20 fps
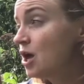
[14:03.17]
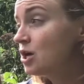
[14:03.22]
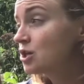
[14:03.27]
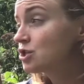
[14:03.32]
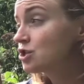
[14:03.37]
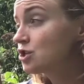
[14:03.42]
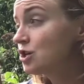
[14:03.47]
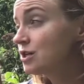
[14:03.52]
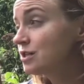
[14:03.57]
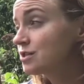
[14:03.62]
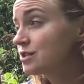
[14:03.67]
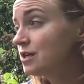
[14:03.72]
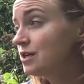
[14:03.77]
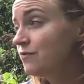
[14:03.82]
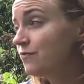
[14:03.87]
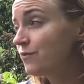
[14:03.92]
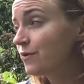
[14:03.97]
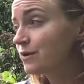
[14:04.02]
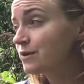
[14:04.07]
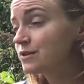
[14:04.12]
just in
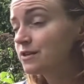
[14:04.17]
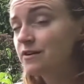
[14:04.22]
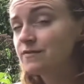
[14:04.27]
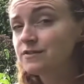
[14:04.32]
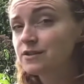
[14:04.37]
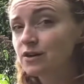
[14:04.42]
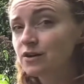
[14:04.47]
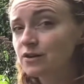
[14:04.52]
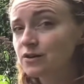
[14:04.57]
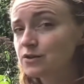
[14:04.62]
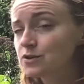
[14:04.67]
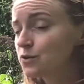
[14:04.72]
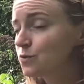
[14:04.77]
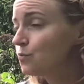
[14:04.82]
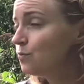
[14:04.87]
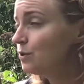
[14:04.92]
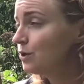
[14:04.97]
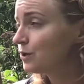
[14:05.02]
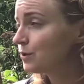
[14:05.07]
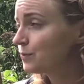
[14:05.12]
front of Dunk's
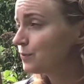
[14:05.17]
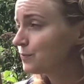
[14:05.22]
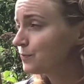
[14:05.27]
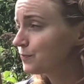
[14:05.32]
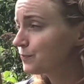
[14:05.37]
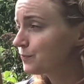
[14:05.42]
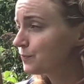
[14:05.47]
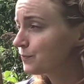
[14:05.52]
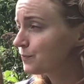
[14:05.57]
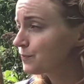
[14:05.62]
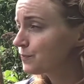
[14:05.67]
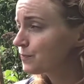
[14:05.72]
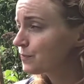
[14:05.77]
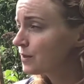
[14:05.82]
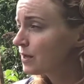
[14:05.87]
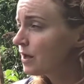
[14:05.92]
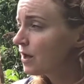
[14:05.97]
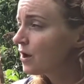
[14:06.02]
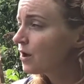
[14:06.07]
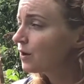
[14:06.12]
wood.
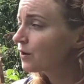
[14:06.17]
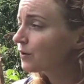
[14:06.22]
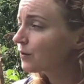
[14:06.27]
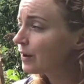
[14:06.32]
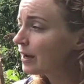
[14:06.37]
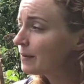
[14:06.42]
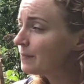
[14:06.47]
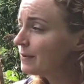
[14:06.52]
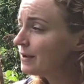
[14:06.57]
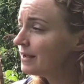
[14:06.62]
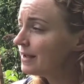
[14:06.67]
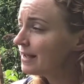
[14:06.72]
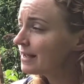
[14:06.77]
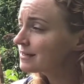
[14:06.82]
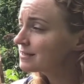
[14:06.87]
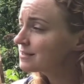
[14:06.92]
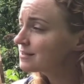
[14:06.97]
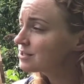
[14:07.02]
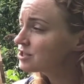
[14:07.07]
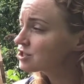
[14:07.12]
Grandpa
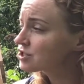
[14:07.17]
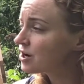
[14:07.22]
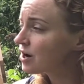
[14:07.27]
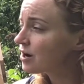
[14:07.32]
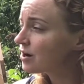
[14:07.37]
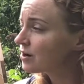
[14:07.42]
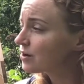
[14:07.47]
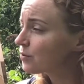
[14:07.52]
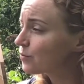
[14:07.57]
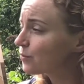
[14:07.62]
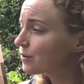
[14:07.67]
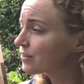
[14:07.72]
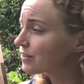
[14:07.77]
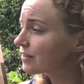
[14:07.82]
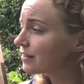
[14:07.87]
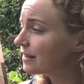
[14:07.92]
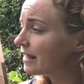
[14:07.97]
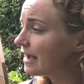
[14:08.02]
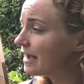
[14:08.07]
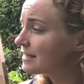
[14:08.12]
handed the jar with the
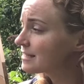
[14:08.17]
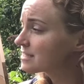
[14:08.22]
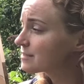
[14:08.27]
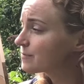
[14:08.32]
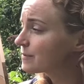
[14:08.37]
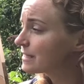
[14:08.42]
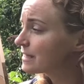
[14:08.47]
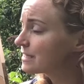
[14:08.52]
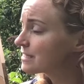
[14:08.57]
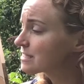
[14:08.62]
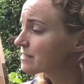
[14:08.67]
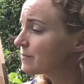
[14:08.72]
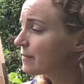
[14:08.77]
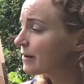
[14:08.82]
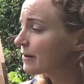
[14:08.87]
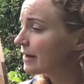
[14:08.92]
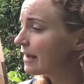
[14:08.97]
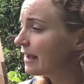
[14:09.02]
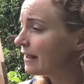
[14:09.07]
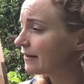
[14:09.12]
last bee to
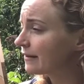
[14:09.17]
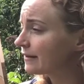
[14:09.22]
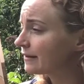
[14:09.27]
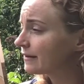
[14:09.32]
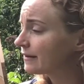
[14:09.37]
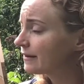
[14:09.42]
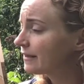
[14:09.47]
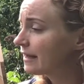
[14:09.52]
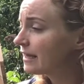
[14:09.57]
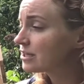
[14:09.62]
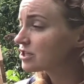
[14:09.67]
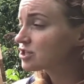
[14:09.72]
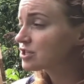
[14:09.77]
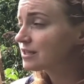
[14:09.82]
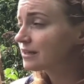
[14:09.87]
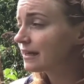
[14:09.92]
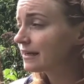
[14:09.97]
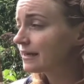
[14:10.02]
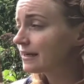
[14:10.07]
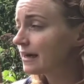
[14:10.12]
Mary Ellen, and she
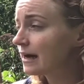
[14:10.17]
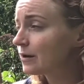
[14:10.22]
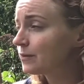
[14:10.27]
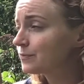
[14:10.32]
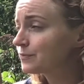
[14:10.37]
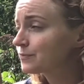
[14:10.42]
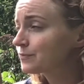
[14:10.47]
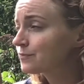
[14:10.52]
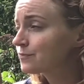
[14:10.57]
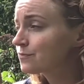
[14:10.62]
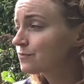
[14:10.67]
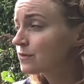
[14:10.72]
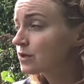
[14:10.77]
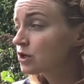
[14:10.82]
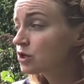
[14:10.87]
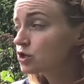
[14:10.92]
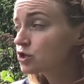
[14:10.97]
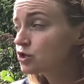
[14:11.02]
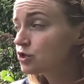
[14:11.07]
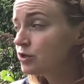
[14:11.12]
let it out.
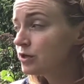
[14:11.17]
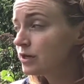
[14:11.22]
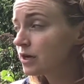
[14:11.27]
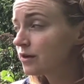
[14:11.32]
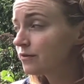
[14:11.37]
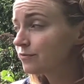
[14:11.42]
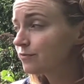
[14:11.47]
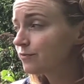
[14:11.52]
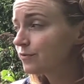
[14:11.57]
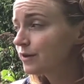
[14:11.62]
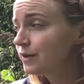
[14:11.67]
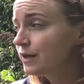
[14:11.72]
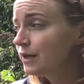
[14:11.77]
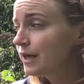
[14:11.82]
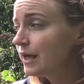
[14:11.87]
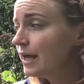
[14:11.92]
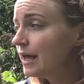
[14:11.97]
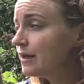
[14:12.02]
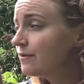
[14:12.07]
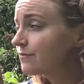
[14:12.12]
Sure enough,
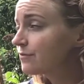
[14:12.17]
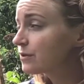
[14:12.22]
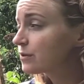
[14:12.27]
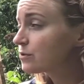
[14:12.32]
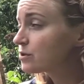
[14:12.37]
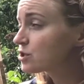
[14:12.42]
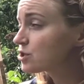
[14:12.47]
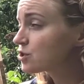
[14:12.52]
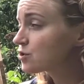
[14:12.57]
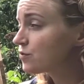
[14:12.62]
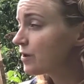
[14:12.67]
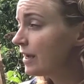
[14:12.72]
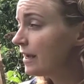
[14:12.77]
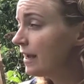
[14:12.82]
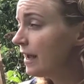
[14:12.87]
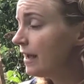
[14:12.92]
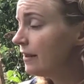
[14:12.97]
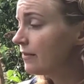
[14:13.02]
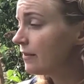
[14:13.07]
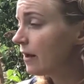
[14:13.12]
it flew straight
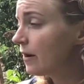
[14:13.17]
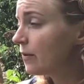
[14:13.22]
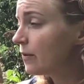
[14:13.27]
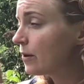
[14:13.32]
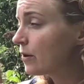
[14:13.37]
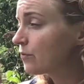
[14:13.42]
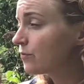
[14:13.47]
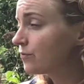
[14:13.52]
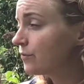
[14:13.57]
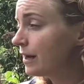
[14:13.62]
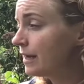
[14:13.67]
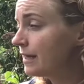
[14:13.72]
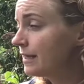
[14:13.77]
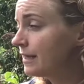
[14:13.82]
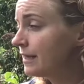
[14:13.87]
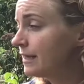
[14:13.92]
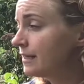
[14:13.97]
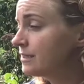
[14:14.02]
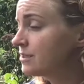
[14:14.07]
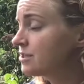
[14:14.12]
and low right
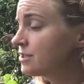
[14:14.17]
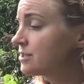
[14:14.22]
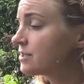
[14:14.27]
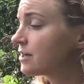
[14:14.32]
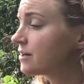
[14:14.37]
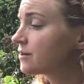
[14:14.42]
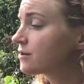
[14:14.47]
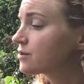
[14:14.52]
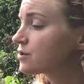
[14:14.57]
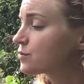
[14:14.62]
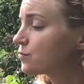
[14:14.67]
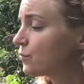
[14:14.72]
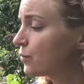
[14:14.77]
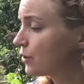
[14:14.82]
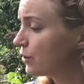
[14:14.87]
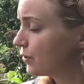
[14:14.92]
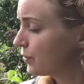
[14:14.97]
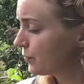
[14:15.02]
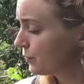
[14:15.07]
into Dunk's wood.